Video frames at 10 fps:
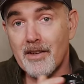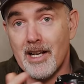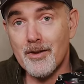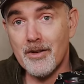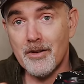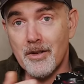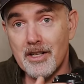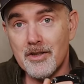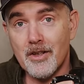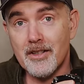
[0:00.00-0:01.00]
of 130
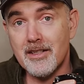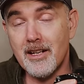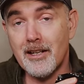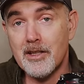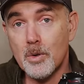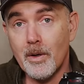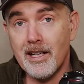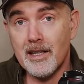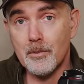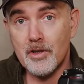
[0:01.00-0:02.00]
shots and only
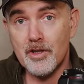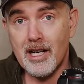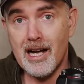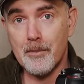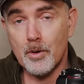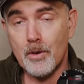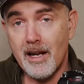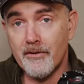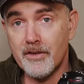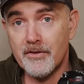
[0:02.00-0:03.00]
20 of them were sharp, or
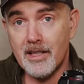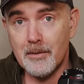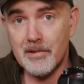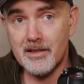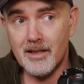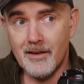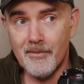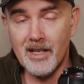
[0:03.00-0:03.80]
around 15%.